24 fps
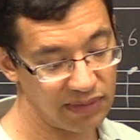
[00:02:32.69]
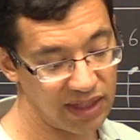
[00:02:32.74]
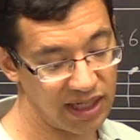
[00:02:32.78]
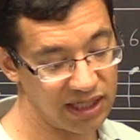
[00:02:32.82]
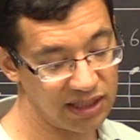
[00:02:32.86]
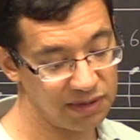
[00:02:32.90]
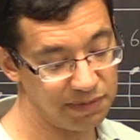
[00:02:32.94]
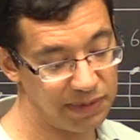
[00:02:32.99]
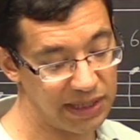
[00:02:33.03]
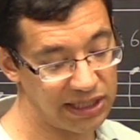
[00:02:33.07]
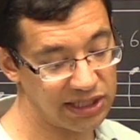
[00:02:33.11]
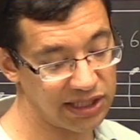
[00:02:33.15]

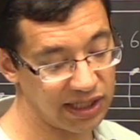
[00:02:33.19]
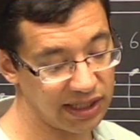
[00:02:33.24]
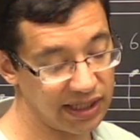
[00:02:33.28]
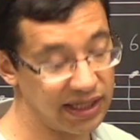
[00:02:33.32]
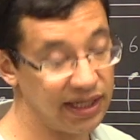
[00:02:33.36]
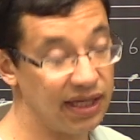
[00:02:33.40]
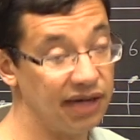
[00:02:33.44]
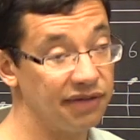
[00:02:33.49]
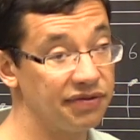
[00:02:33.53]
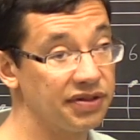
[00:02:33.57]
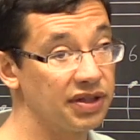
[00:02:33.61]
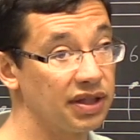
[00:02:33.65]

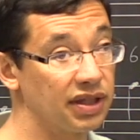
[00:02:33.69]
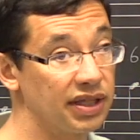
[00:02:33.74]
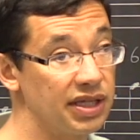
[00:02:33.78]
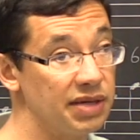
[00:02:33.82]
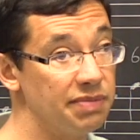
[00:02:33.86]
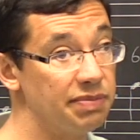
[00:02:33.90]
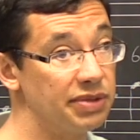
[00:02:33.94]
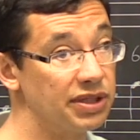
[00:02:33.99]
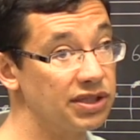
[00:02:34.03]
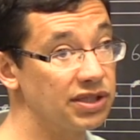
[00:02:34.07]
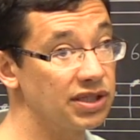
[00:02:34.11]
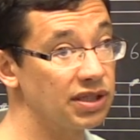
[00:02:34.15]
if the
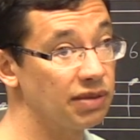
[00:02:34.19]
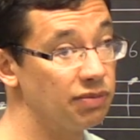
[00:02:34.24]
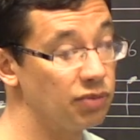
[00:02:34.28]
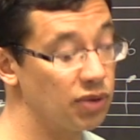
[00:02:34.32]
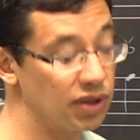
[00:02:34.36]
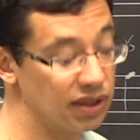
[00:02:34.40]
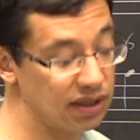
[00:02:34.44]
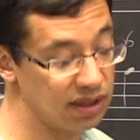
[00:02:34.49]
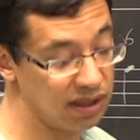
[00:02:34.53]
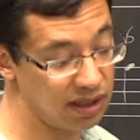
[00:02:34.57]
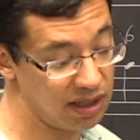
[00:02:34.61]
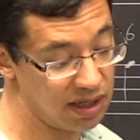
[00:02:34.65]
leap is
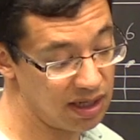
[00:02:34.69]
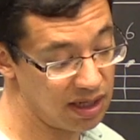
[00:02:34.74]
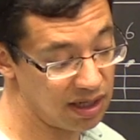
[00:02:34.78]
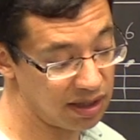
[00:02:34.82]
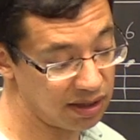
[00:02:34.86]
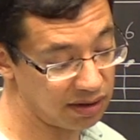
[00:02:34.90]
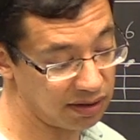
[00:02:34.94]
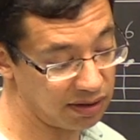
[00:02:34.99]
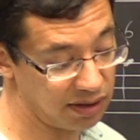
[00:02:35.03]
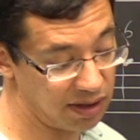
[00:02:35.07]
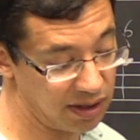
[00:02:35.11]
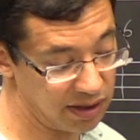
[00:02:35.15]
somewhat
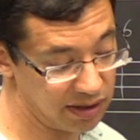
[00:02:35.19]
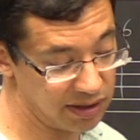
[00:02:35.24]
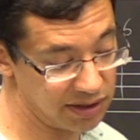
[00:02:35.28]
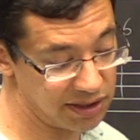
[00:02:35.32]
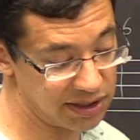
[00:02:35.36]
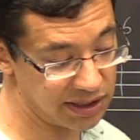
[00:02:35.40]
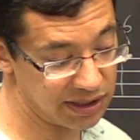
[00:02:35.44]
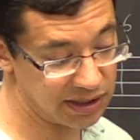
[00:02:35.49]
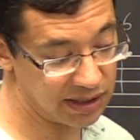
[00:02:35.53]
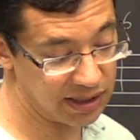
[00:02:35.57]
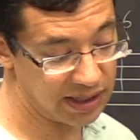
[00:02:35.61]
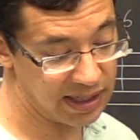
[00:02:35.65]

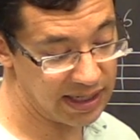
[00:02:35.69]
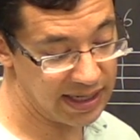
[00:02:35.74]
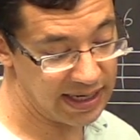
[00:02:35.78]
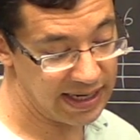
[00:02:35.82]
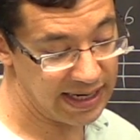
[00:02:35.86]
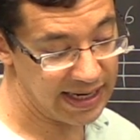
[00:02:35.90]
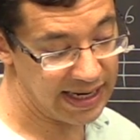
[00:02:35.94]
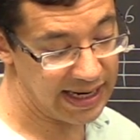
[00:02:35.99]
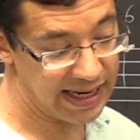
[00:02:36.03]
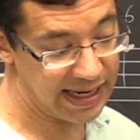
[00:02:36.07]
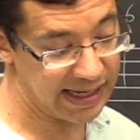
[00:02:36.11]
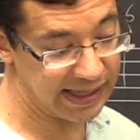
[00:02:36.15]
larger.
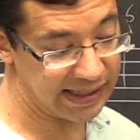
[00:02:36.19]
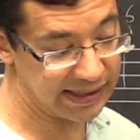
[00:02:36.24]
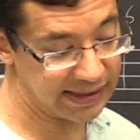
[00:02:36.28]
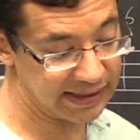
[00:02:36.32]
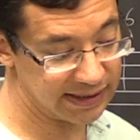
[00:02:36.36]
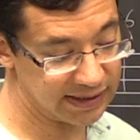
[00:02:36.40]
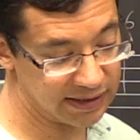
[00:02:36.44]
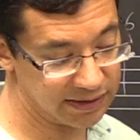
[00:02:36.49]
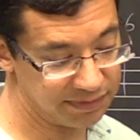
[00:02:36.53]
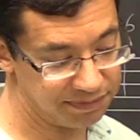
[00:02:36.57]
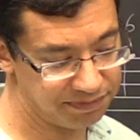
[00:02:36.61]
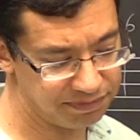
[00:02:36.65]

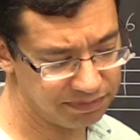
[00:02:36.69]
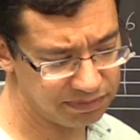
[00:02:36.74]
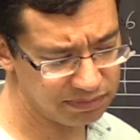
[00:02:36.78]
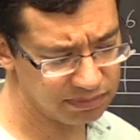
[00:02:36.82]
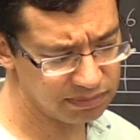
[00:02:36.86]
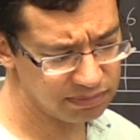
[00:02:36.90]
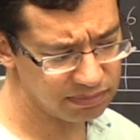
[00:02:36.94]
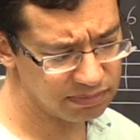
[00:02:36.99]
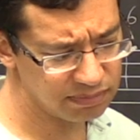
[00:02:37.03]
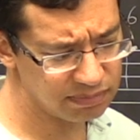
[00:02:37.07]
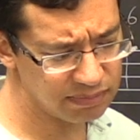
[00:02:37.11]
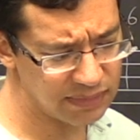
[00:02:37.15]

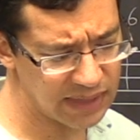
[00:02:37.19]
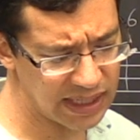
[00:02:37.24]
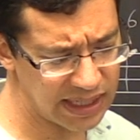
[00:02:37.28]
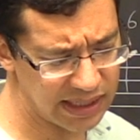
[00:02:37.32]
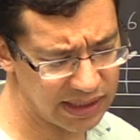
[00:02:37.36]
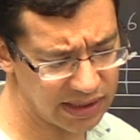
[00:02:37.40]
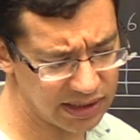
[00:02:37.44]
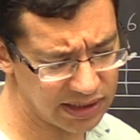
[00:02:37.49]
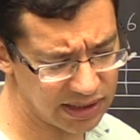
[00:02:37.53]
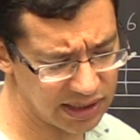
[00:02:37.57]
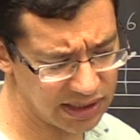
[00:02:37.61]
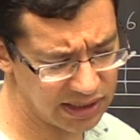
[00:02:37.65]
That
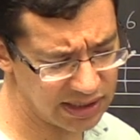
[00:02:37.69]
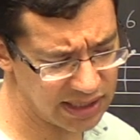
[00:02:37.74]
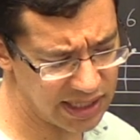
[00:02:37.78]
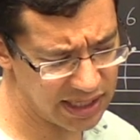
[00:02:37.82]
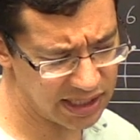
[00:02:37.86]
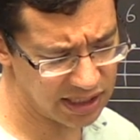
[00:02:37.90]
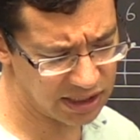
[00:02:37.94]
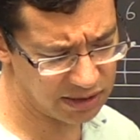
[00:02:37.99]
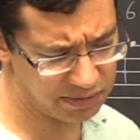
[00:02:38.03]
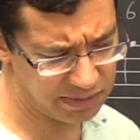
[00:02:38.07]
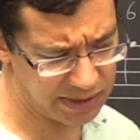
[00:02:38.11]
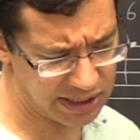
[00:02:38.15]
is to say,
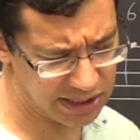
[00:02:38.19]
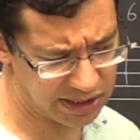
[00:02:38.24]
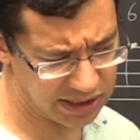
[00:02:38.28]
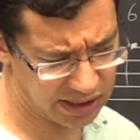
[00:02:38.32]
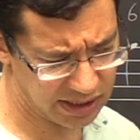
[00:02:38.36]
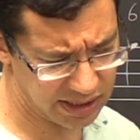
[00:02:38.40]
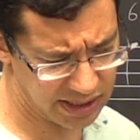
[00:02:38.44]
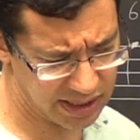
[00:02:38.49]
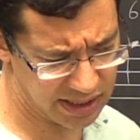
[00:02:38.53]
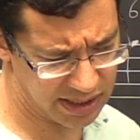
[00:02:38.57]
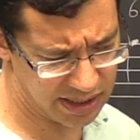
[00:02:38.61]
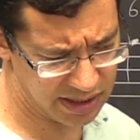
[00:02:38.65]

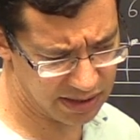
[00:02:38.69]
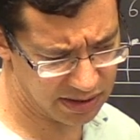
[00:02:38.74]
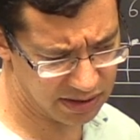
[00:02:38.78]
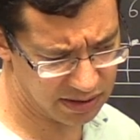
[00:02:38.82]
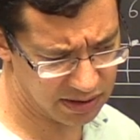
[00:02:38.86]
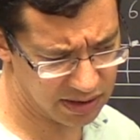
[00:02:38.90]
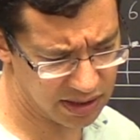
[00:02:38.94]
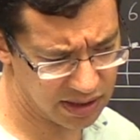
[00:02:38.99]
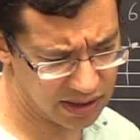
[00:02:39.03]
especially,